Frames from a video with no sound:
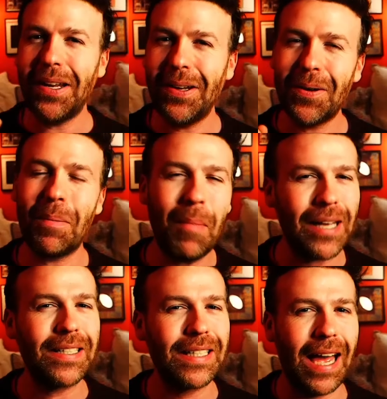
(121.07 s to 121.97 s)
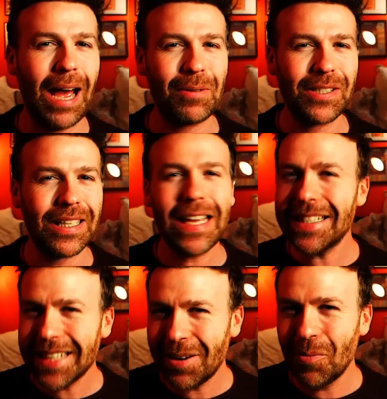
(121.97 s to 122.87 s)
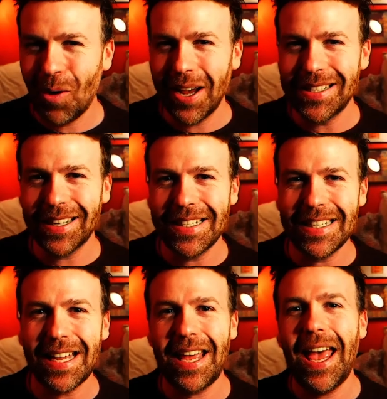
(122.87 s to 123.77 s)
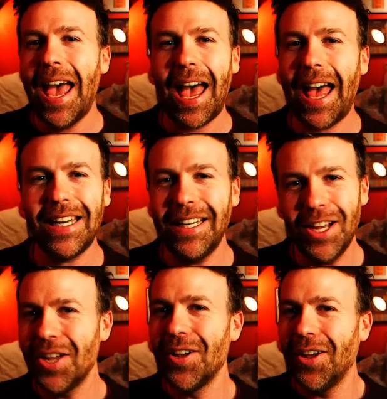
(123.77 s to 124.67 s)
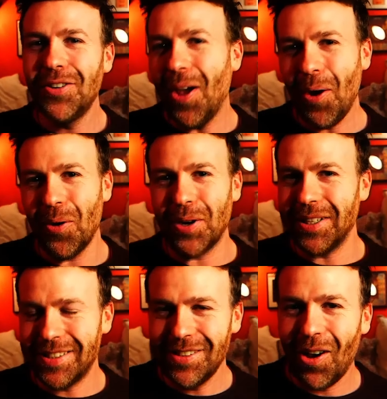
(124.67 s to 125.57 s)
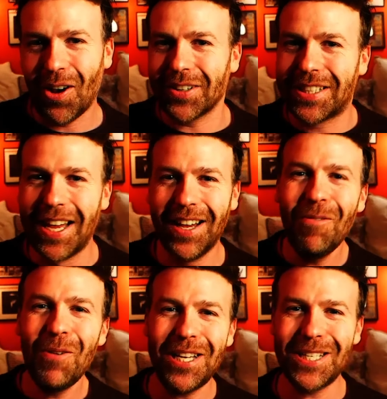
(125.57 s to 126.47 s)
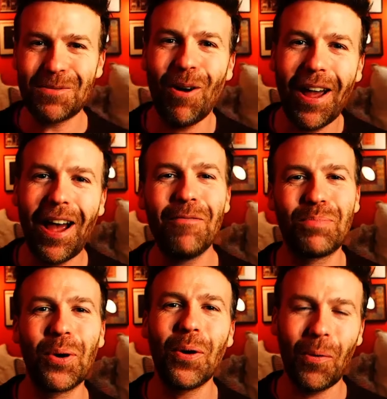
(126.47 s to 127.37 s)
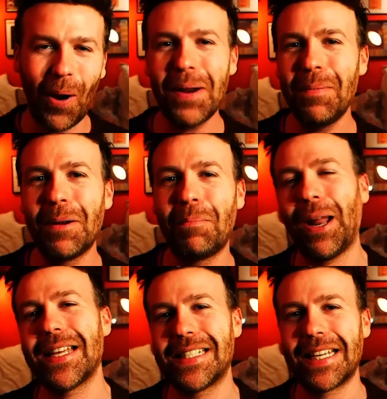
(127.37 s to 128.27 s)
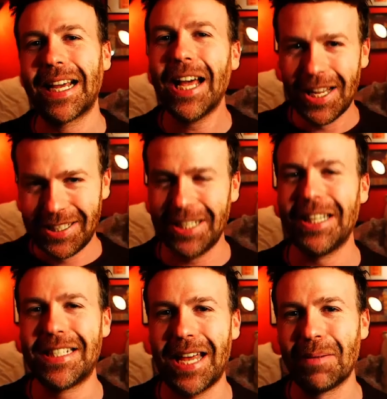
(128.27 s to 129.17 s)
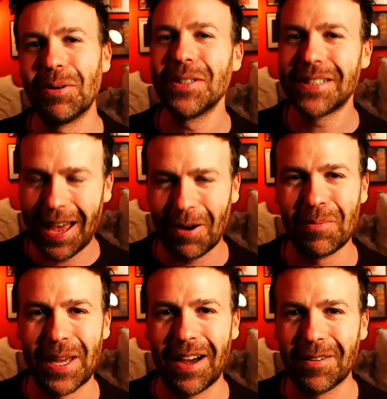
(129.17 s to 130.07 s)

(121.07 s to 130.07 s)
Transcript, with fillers: lot of metal there, Hamilton. Is that a wise idea? And no, it's not, which is why I've brought quite a bit of plastic to the table to help me out.